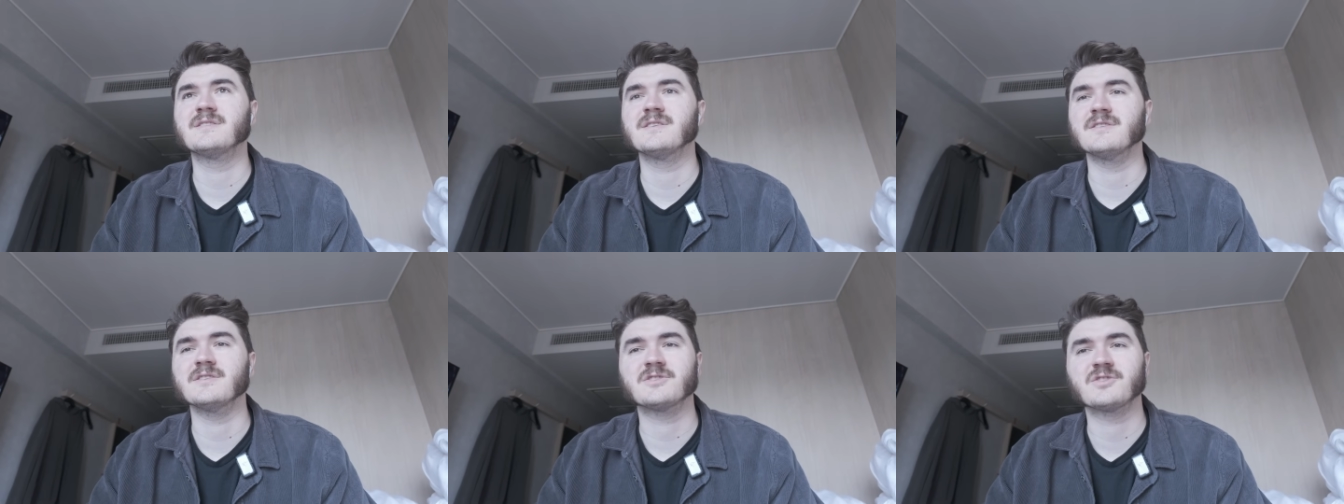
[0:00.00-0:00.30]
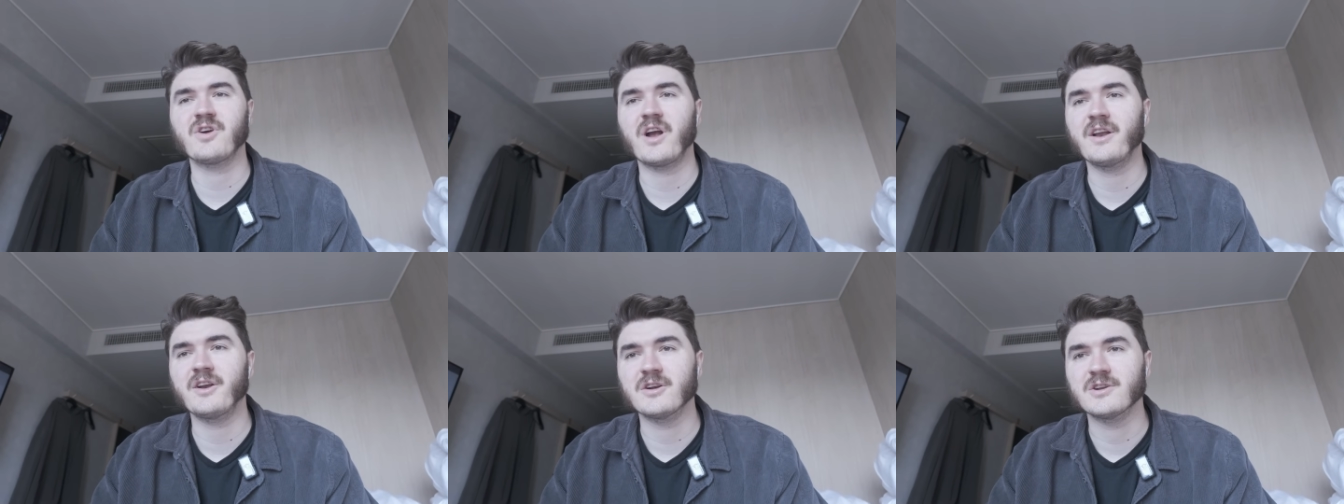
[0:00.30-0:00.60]
to the
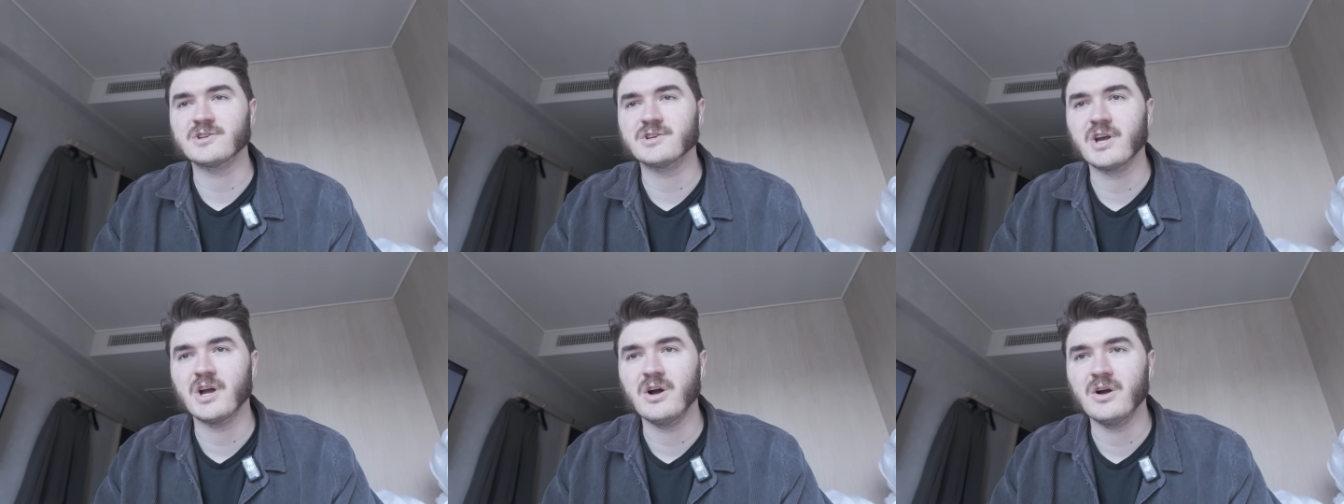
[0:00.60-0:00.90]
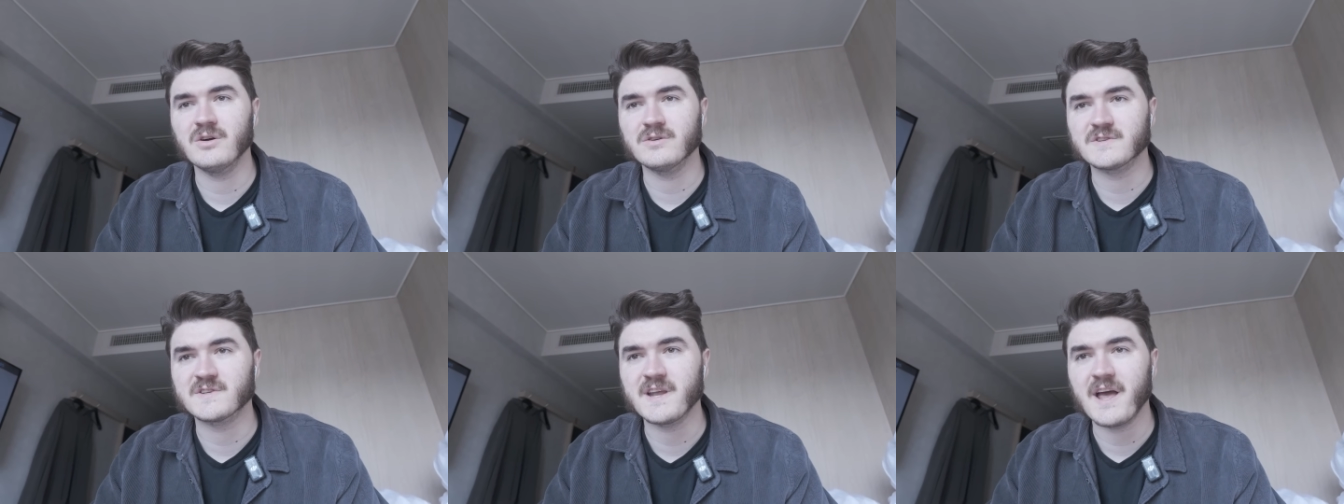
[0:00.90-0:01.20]
Trader
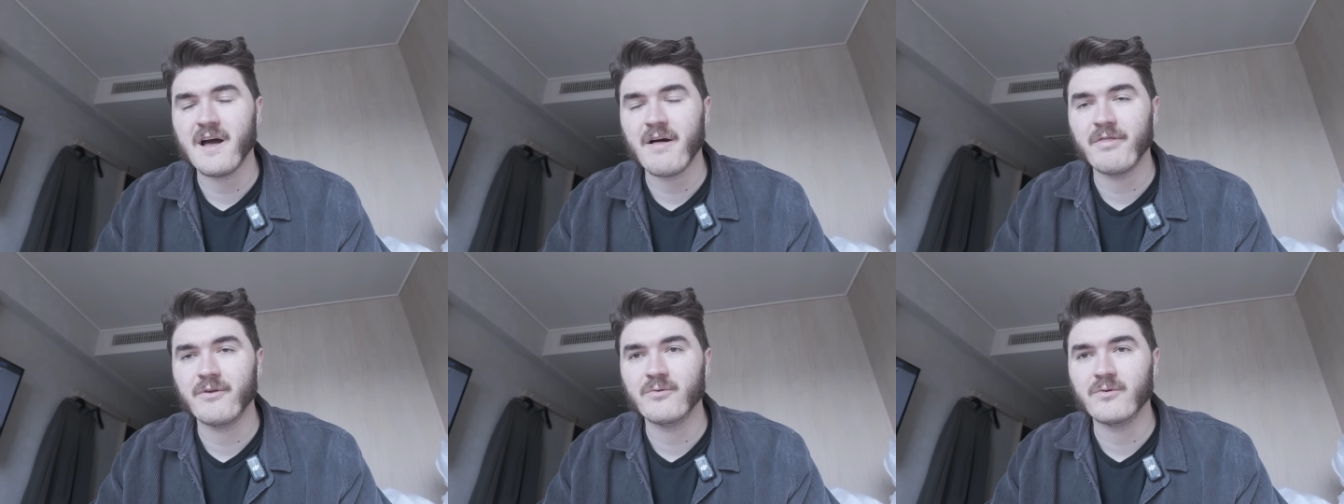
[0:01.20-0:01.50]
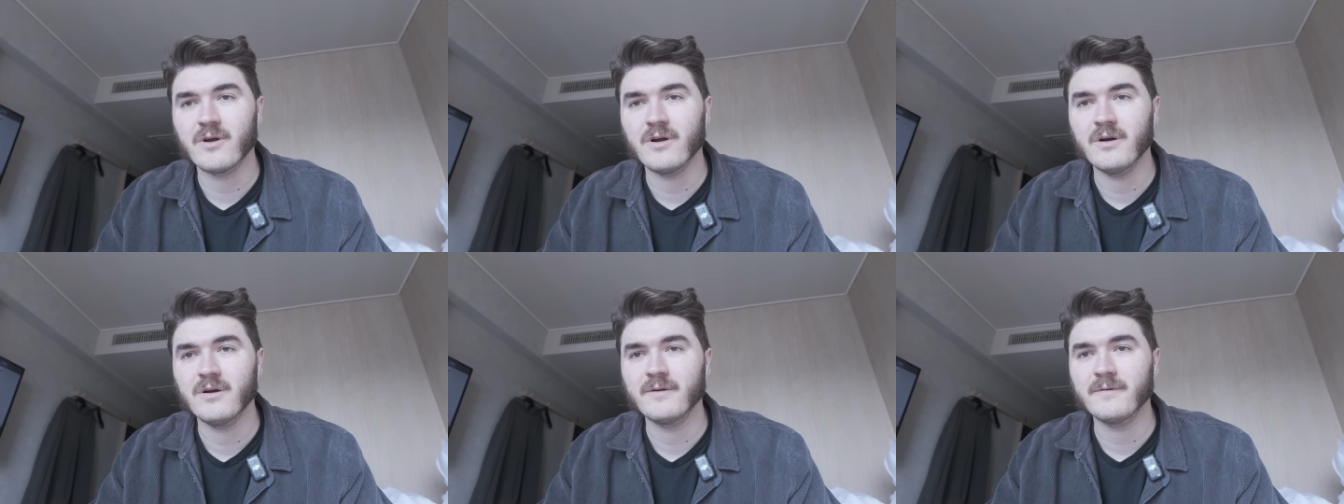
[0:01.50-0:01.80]
Joe's down the
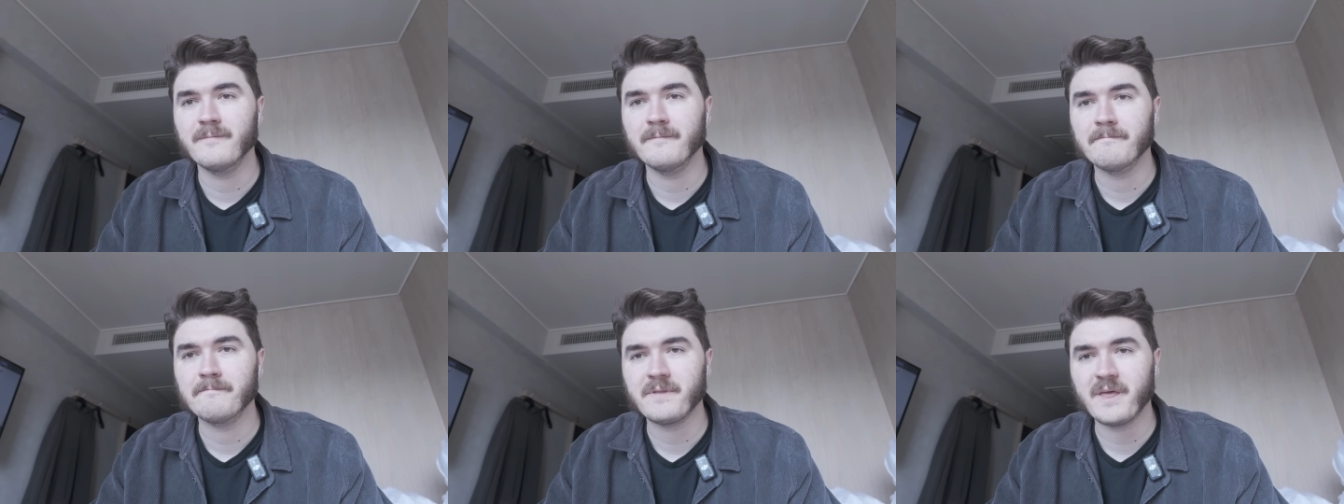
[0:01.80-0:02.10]
road